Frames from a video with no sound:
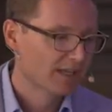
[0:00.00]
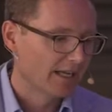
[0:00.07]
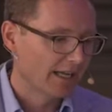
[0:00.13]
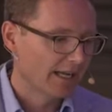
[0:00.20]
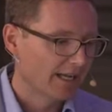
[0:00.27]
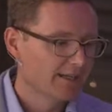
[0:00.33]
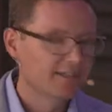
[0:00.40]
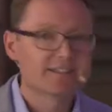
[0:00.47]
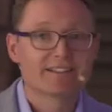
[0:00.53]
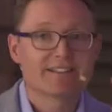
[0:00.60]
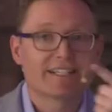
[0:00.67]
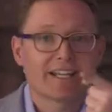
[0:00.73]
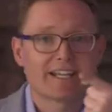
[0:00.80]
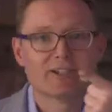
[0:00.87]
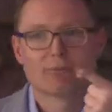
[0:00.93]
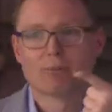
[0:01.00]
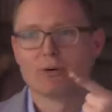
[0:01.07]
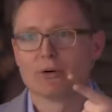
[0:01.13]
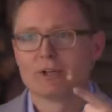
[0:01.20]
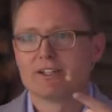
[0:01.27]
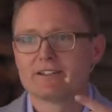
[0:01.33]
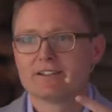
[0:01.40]
And the second
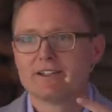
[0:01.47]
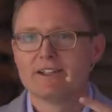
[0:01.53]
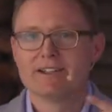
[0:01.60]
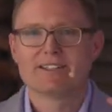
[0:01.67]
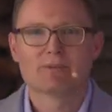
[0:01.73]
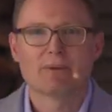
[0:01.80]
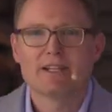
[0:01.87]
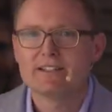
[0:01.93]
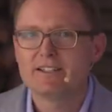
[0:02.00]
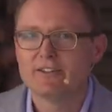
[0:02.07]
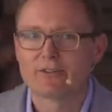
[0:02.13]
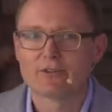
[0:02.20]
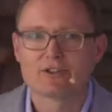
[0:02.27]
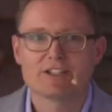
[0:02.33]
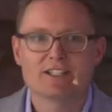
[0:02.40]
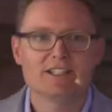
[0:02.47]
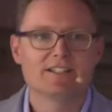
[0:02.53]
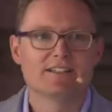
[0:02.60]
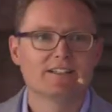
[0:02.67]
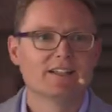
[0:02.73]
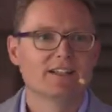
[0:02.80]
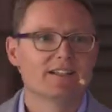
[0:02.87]
point, in
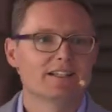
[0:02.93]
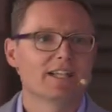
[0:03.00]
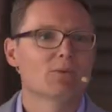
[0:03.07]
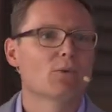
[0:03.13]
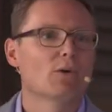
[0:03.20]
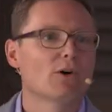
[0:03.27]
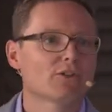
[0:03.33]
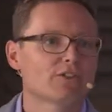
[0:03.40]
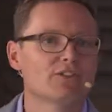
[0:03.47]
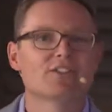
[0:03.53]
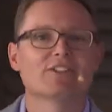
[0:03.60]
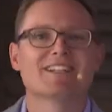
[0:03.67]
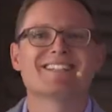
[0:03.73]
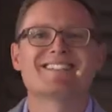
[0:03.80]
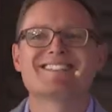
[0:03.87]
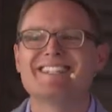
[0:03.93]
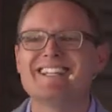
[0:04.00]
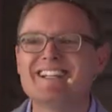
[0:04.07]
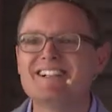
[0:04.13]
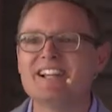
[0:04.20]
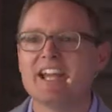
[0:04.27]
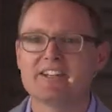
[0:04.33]
2013, there wasn't a
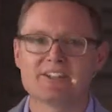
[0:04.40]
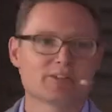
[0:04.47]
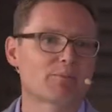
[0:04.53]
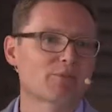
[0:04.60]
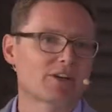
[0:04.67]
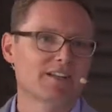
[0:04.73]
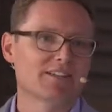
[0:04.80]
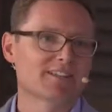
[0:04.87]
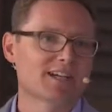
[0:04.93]
single enterprise